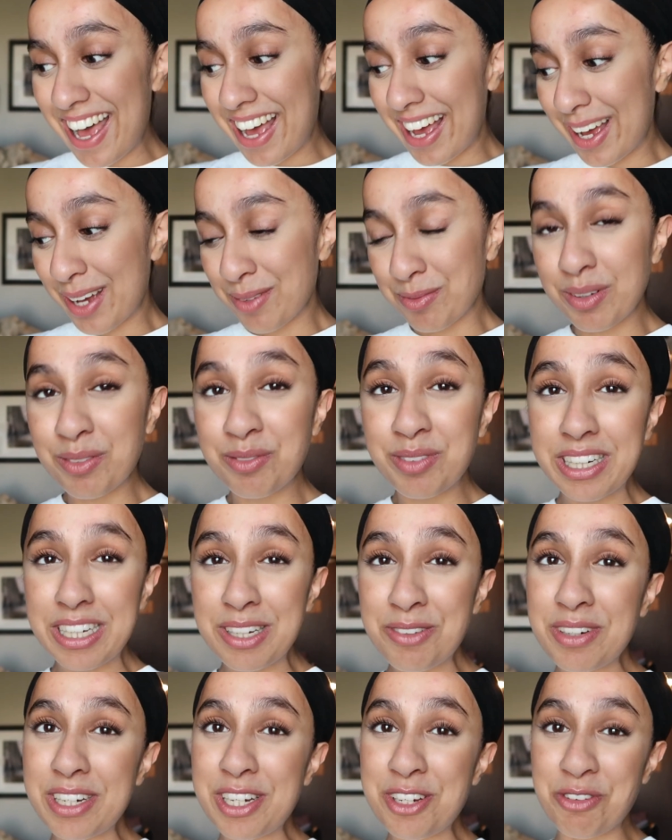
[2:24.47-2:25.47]
Um, I'm
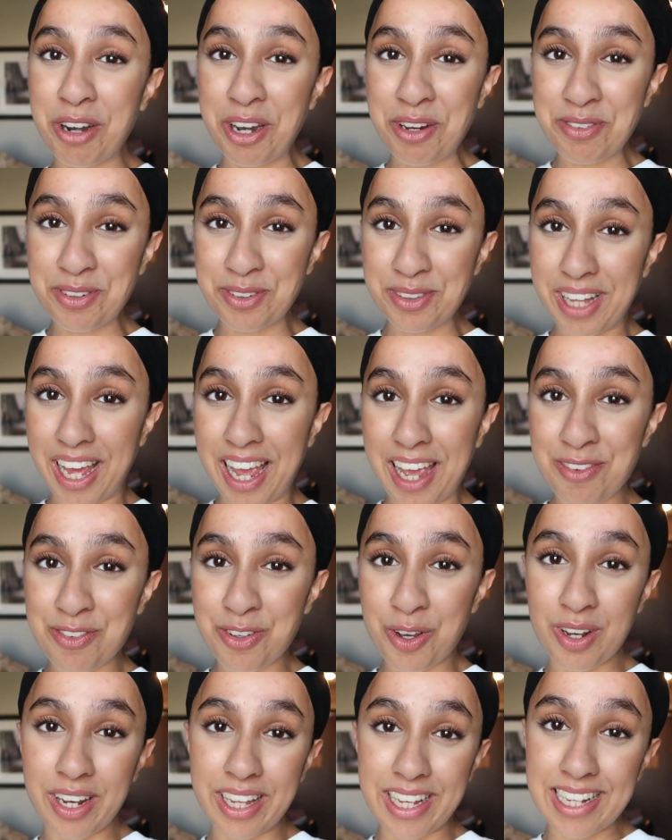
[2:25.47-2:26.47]
really, really grateful that I've
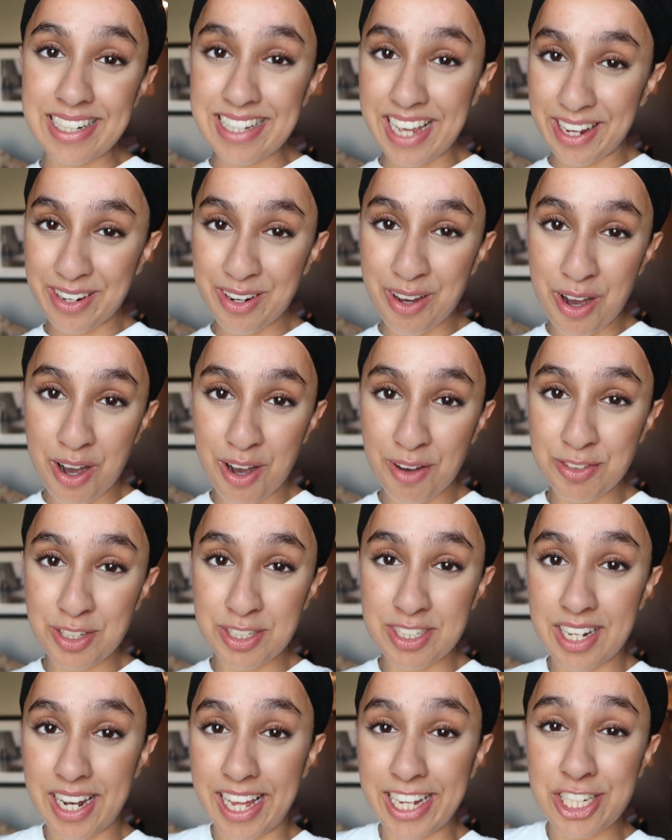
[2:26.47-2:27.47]
got like a day and a half
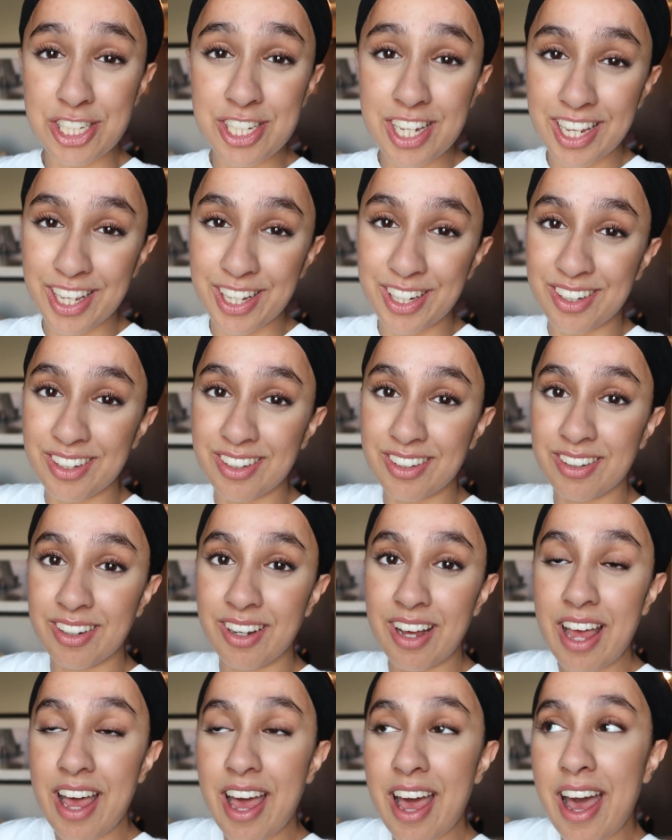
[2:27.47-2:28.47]
just to like
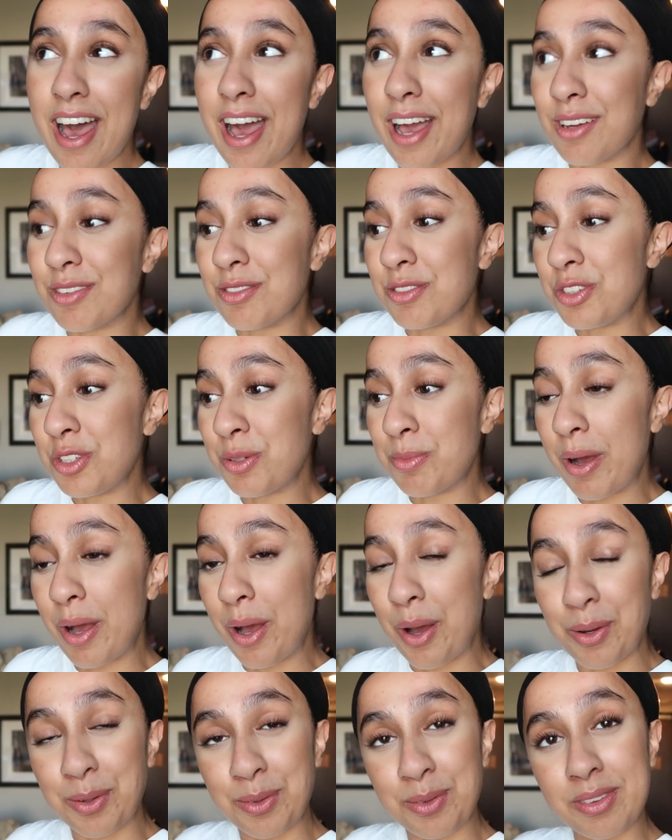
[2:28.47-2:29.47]
chill and do
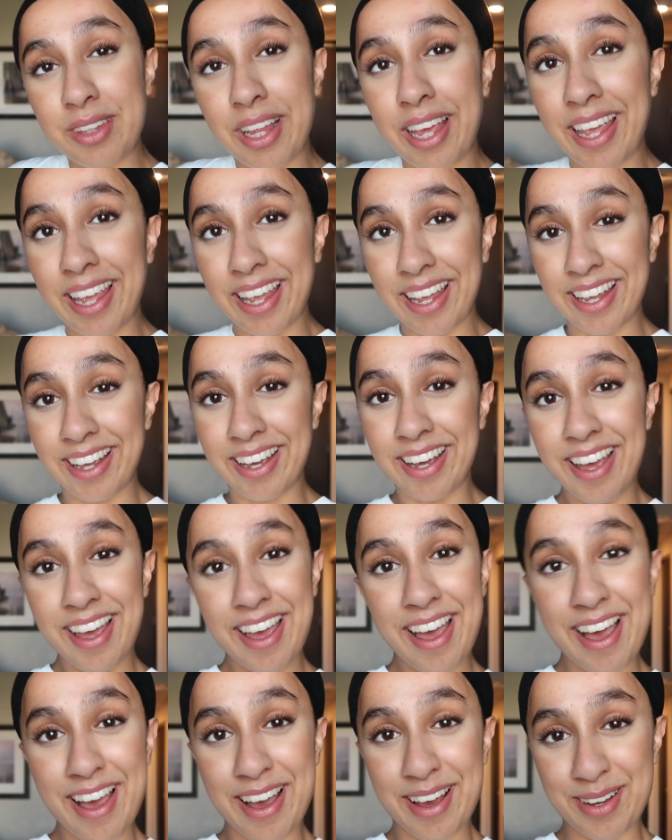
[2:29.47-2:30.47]
my own thing
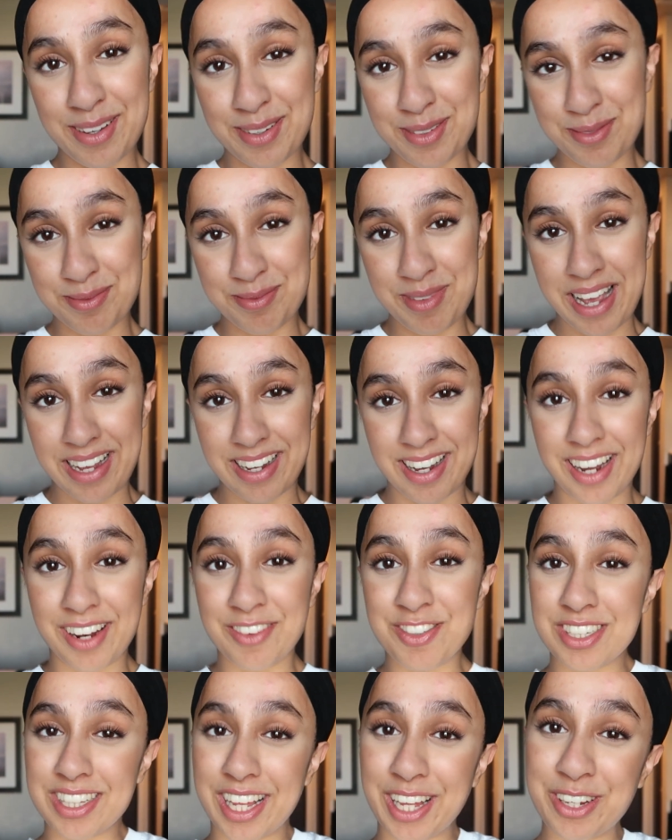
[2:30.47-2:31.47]
um, and kind
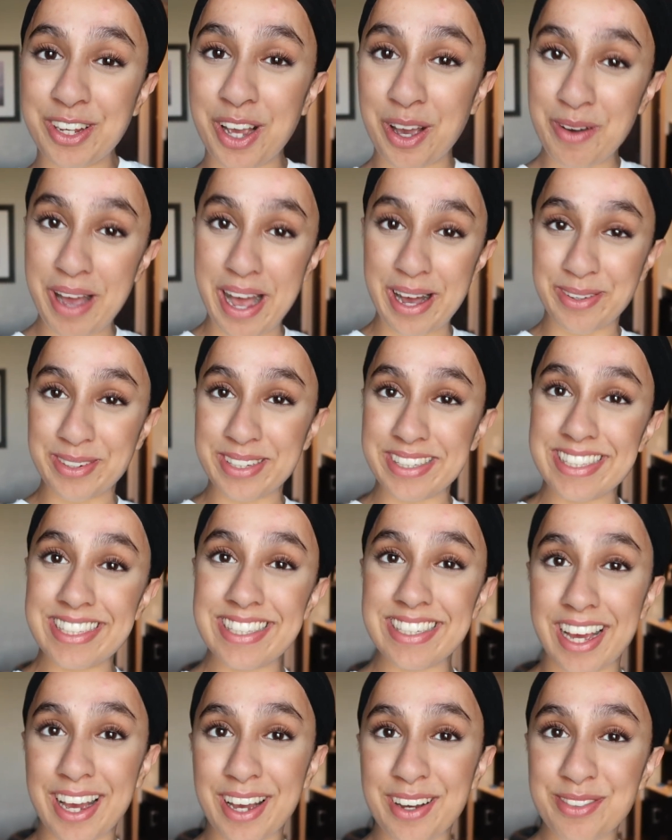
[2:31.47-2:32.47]
of just like go out and
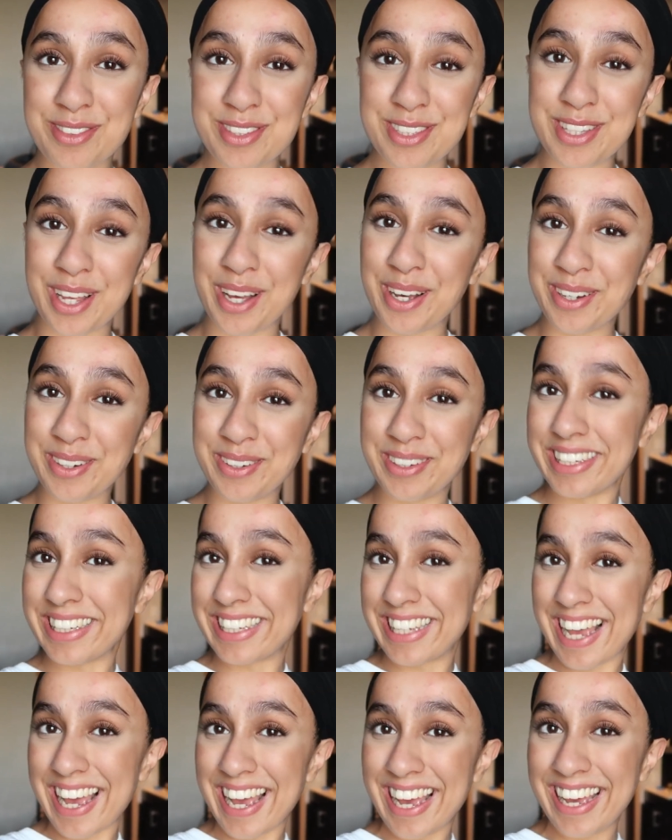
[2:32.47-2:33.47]
stuff. So
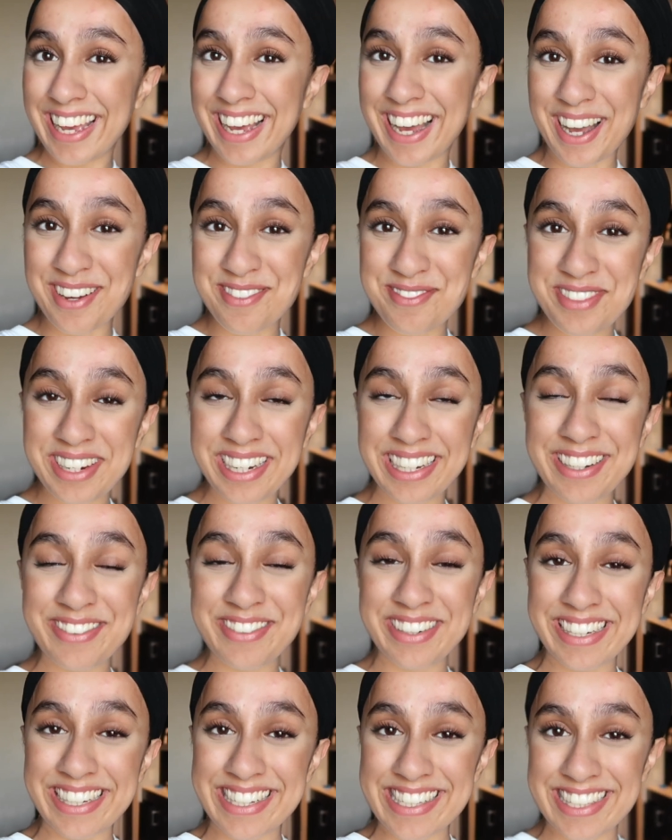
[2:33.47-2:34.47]
yeah, I'm really,
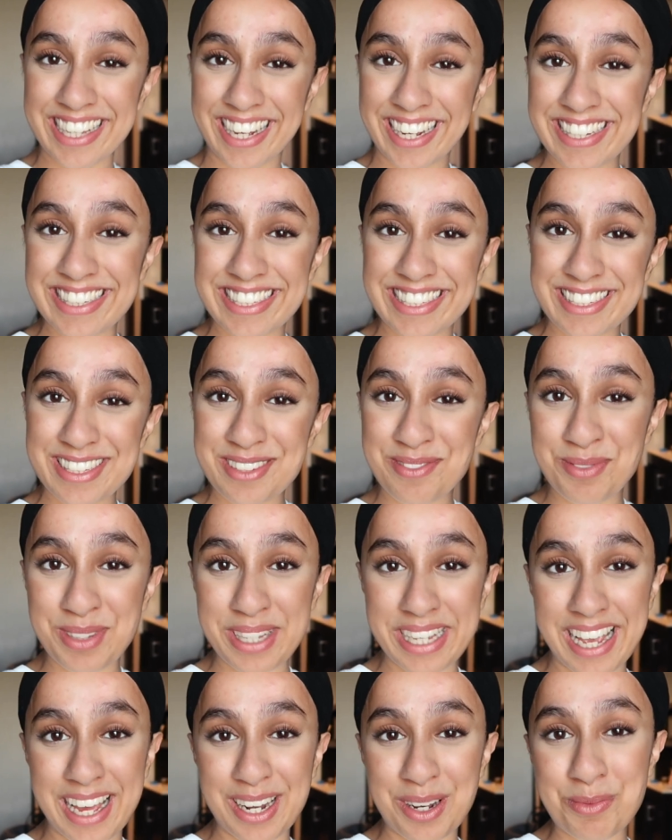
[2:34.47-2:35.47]
really excited to
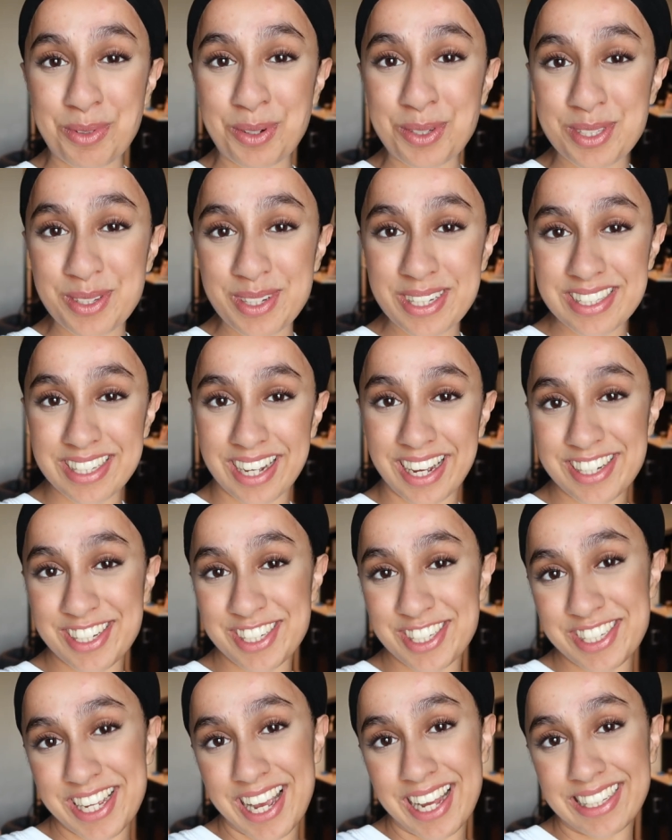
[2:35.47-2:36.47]
be here and I'm also excited
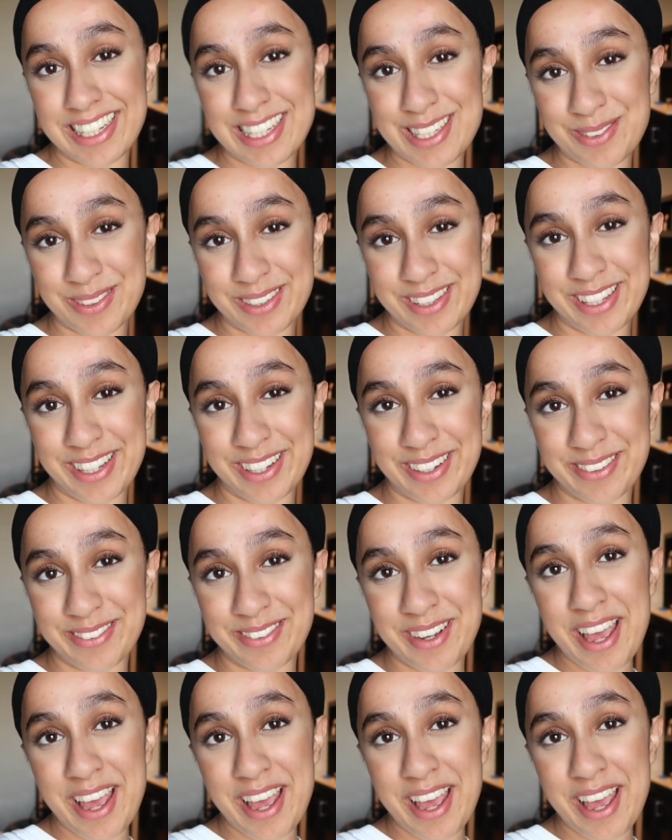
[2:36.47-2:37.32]
to share this with you.